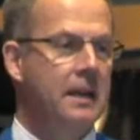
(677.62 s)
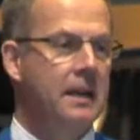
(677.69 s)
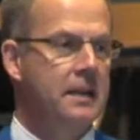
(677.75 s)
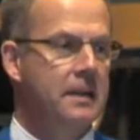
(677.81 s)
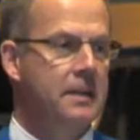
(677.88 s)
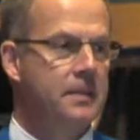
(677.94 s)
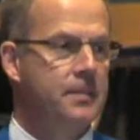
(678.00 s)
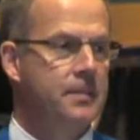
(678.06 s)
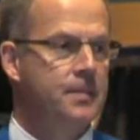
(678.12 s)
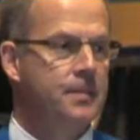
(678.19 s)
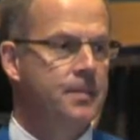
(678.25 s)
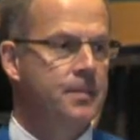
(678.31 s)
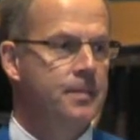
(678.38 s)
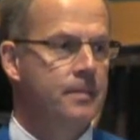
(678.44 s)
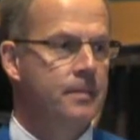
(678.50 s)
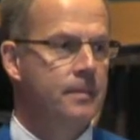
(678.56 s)

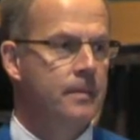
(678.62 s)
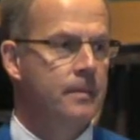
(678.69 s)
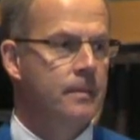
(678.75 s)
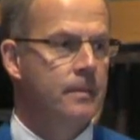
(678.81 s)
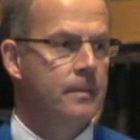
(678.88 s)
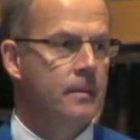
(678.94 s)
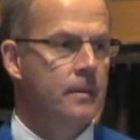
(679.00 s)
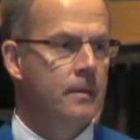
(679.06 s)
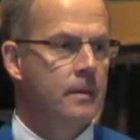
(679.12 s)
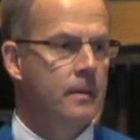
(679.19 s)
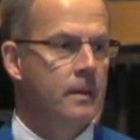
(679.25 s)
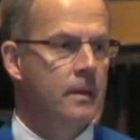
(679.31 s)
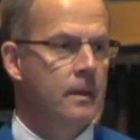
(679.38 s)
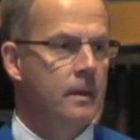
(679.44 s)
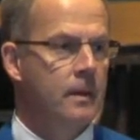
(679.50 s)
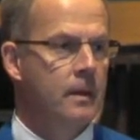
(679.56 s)

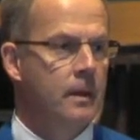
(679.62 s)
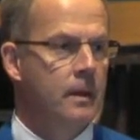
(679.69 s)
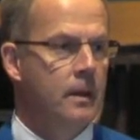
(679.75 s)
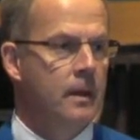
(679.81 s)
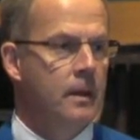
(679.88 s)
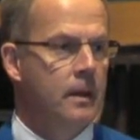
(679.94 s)
(silence)